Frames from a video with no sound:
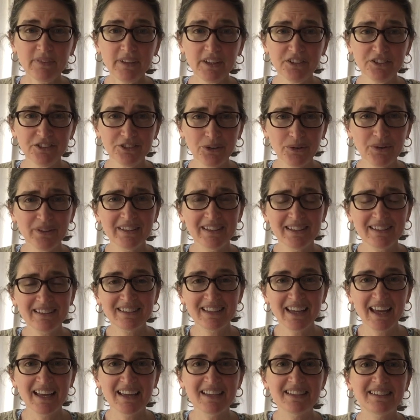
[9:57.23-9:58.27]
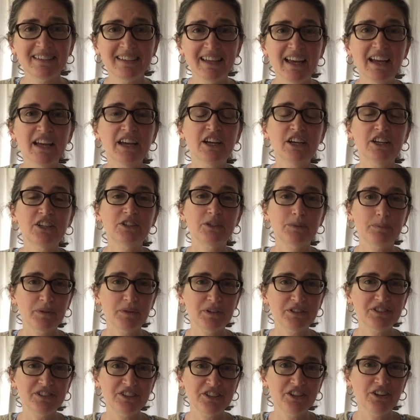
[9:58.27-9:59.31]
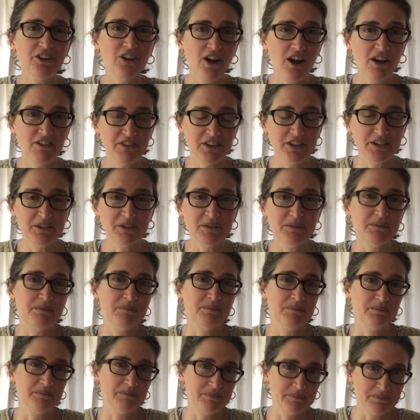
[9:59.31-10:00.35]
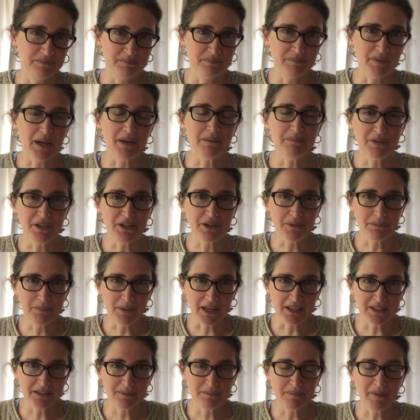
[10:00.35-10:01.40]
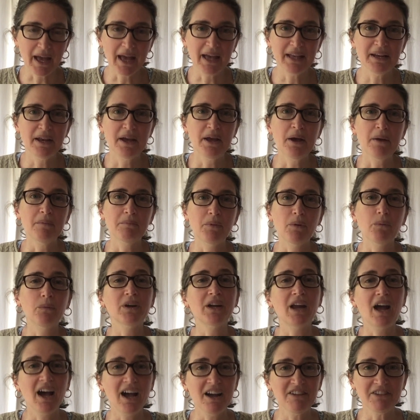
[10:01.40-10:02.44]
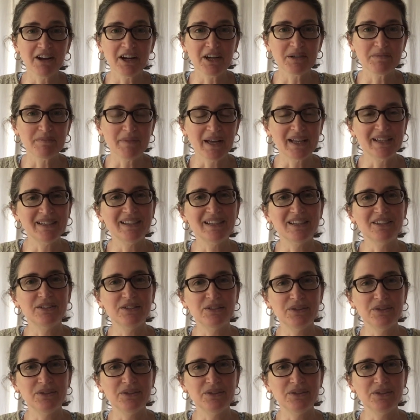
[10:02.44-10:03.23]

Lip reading: So in this case, spritzing your oven might be your best bet. But what I recommend is